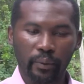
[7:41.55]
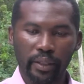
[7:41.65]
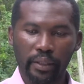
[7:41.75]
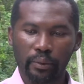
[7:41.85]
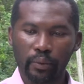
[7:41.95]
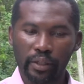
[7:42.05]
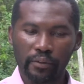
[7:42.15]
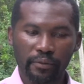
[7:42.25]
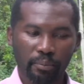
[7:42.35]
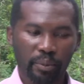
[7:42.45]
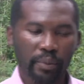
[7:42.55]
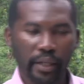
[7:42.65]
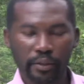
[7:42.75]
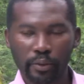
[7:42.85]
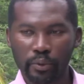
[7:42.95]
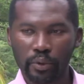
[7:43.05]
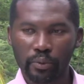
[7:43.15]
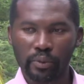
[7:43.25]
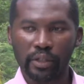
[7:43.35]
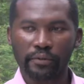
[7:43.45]
we would have prepared the road,
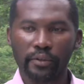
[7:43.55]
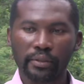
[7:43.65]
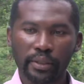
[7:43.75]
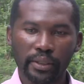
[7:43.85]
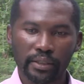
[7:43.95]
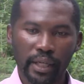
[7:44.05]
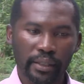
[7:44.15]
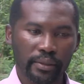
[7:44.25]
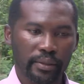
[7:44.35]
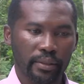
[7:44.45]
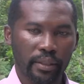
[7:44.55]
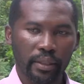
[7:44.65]
we would have done the designs.